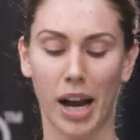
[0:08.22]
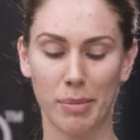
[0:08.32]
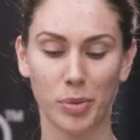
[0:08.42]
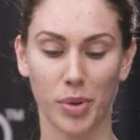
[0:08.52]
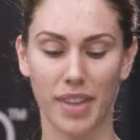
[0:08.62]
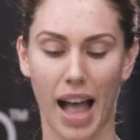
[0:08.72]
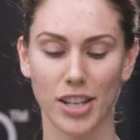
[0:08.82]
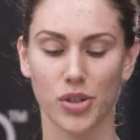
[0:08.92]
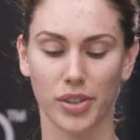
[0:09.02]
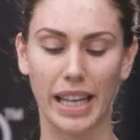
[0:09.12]
primer will
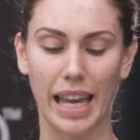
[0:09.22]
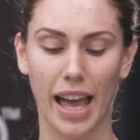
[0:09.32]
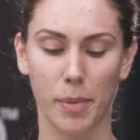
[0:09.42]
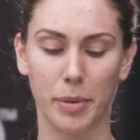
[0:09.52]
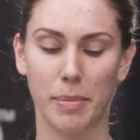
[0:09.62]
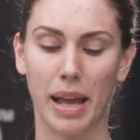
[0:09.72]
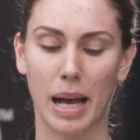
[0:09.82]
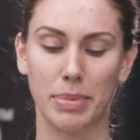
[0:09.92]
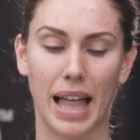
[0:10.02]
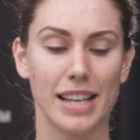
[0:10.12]
naturally help your makeup